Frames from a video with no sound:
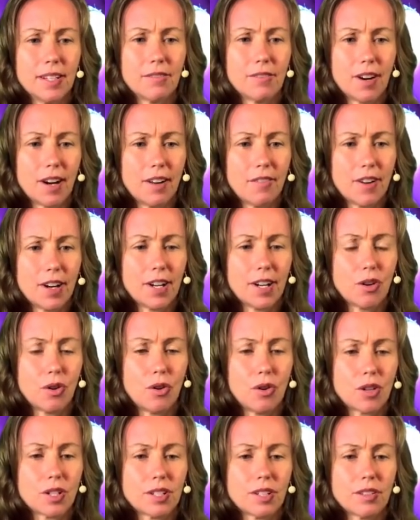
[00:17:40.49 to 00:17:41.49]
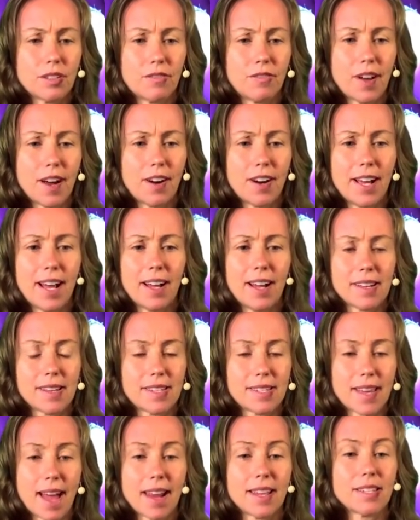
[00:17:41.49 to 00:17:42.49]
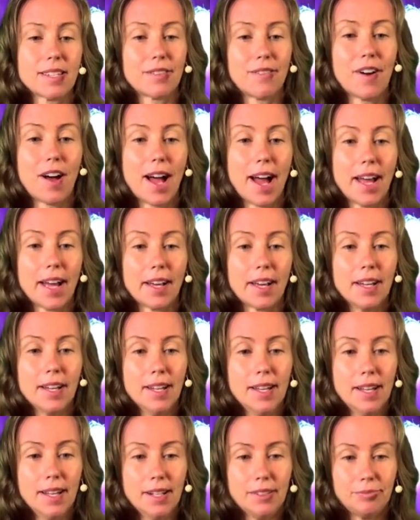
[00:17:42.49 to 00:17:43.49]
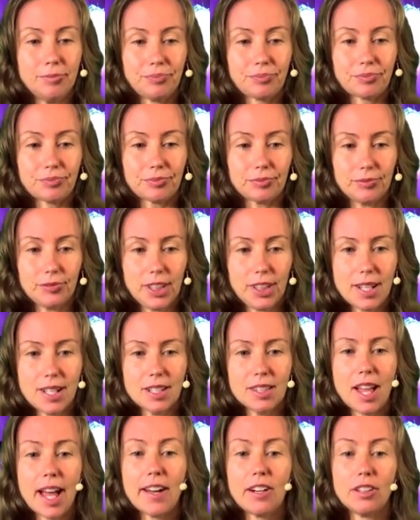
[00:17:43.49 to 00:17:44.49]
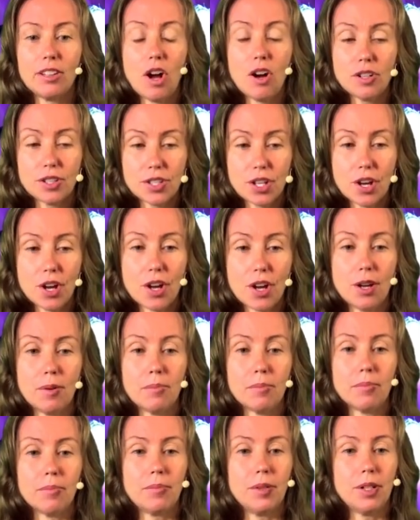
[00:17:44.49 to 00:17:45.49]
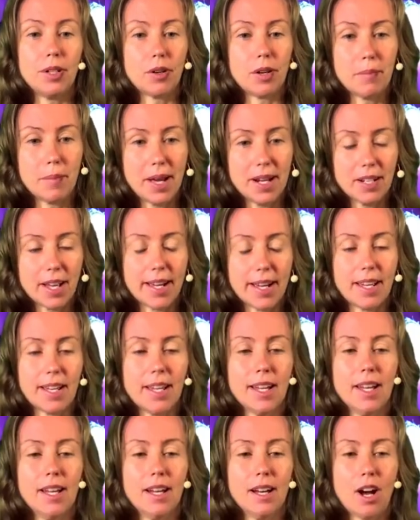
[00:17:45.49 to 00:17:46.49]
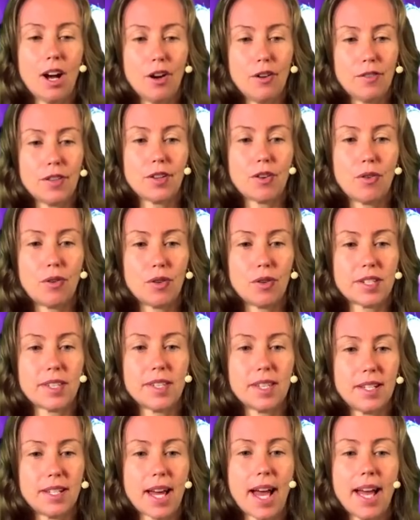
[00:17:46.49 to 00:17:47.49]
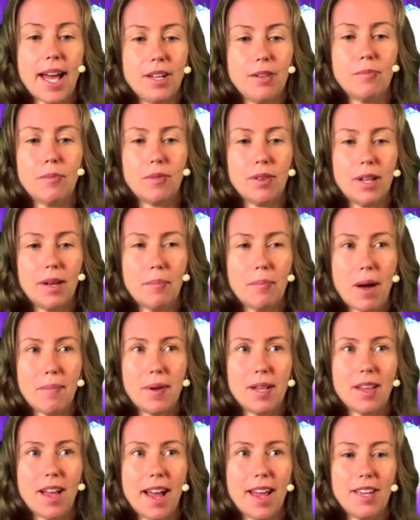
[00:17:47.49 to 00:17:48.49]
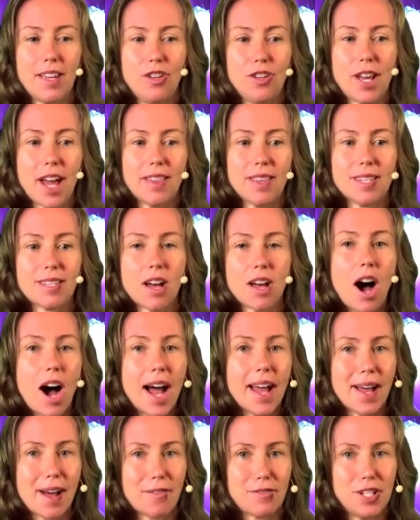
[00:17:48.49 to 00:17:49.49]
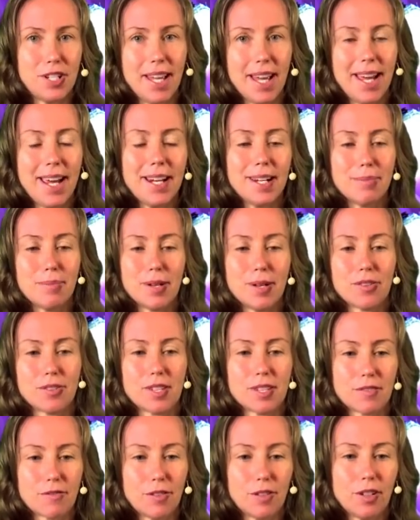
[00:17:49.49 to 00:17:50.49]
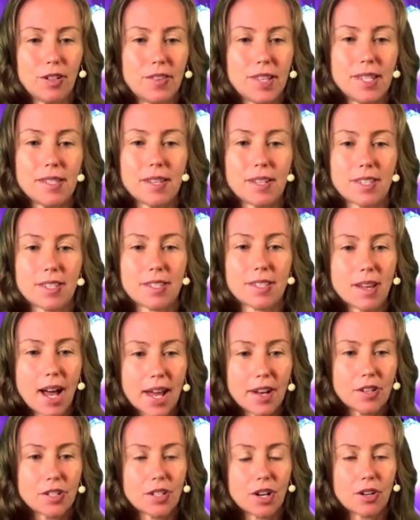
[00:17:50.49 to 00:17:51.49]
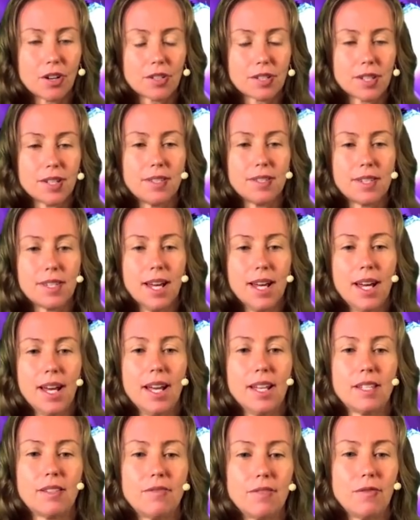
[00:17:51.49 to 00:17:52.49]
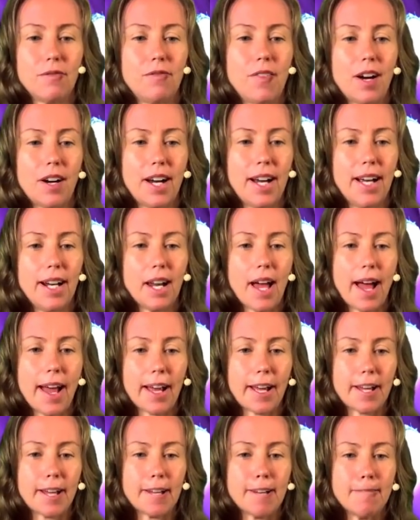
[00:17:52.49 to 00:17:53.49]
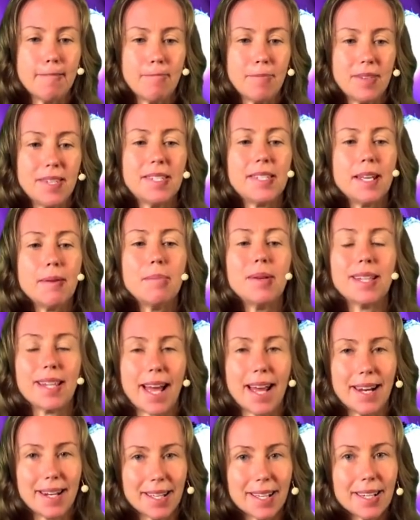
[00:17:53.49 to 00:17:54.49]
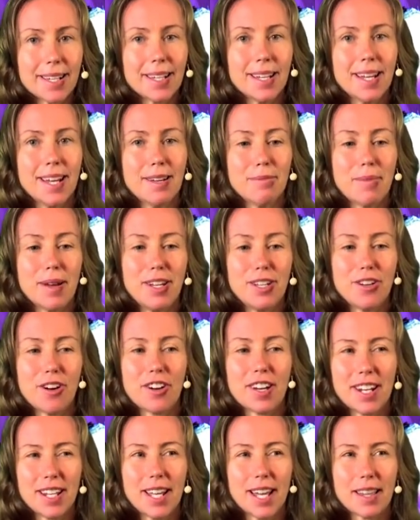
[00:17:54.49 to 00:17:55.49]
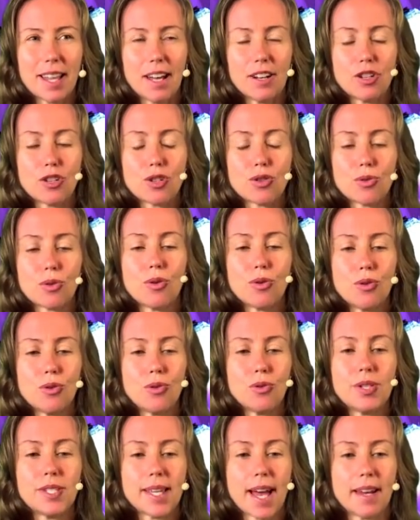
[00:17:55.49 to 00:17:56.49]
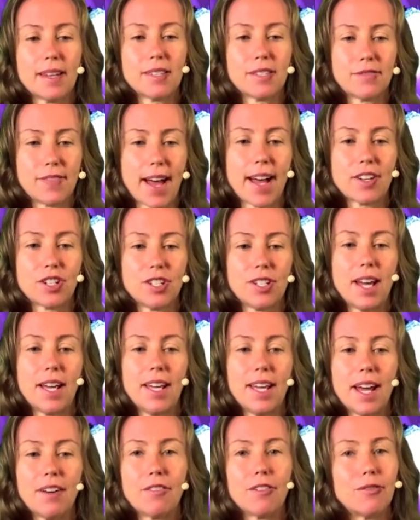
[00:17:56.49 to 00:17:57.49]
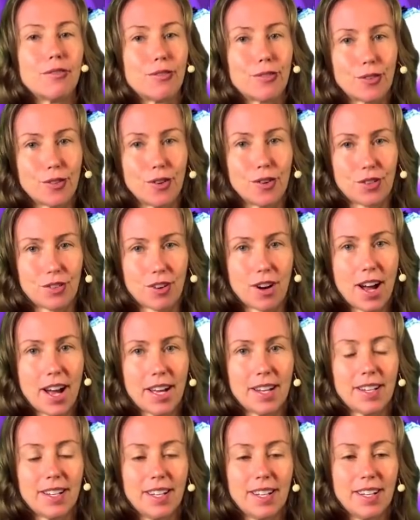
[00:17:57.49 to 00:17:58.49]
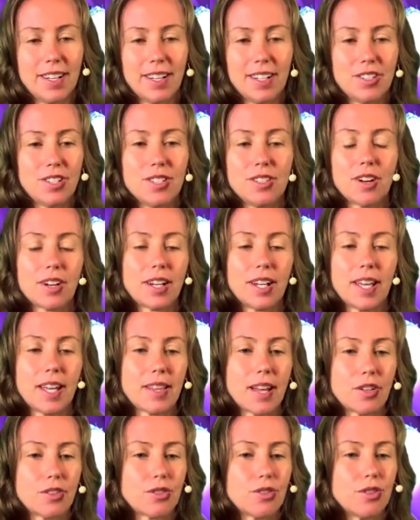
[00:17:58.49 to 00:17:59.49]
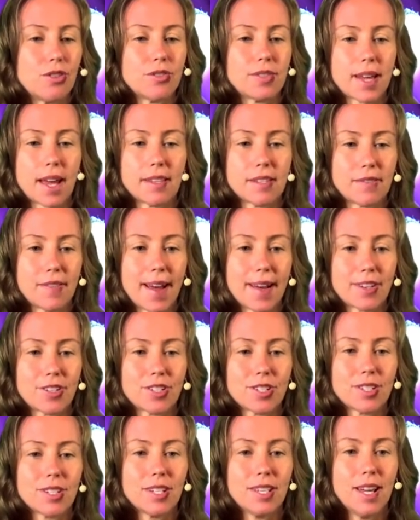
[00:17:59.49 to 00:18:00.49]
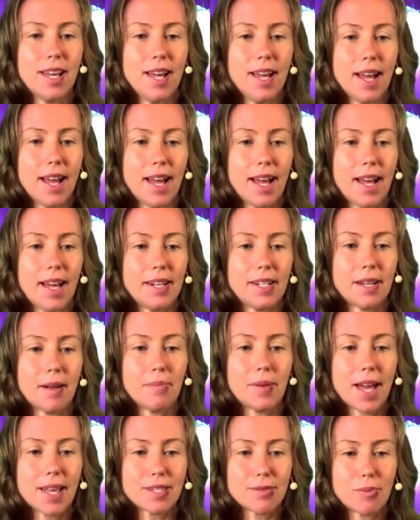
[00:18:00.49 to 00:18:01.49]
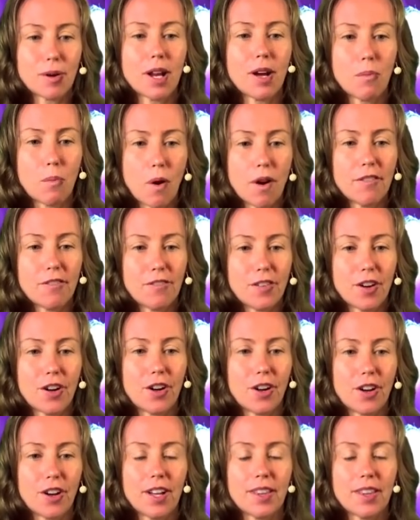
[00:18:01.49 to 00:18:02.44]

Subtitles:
Very, very cooked. Very unsatisfying. Like, long term. You know what I mean? Like, over the course of the day, it might be like you get this high after you eat it because it's full of these excitotoxins. It's very, like, stimulating. But you're not going to get that true satisfaction that you get from fruit, right? She's not going to get that true satisfaction. And that's what I want for her.